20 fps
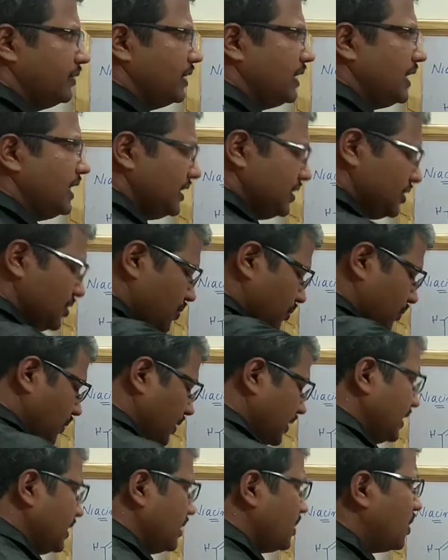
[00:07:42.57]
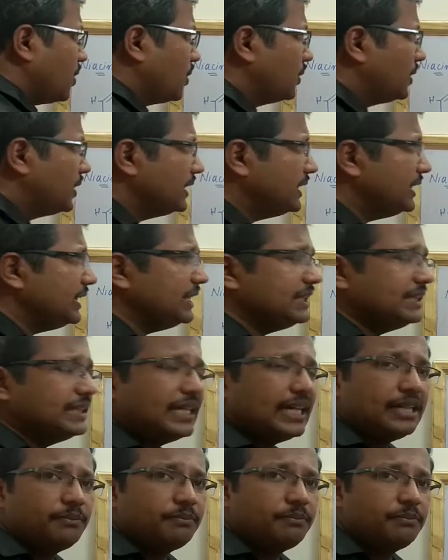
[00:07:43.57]
I'm drawing only
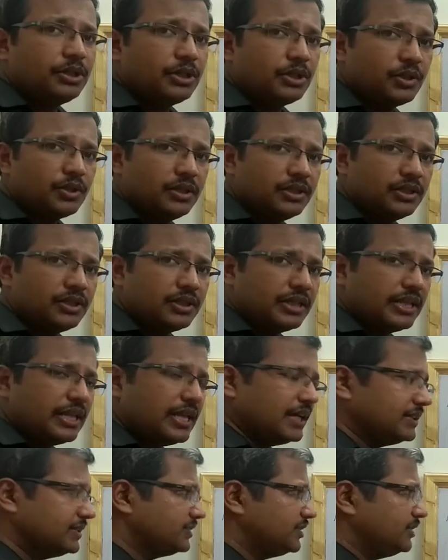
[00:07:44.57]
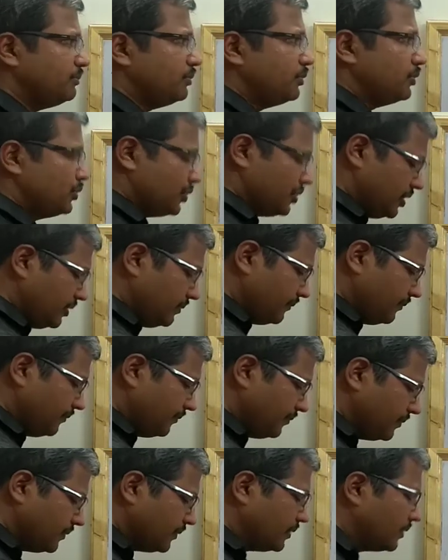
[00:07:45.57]
that particular niacin portion.
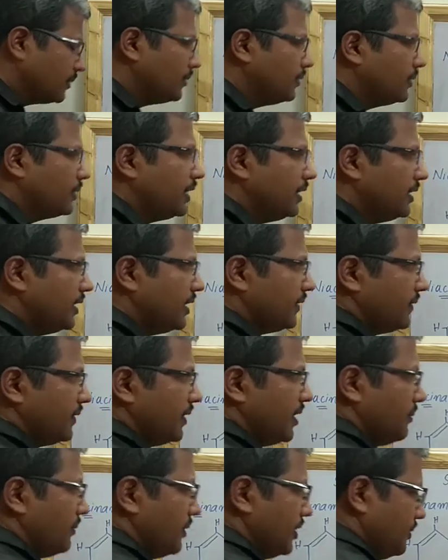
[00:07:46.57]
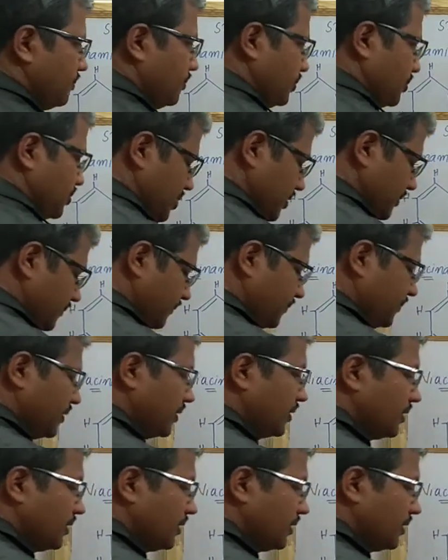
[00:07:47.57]
Okay, niacinamide portion.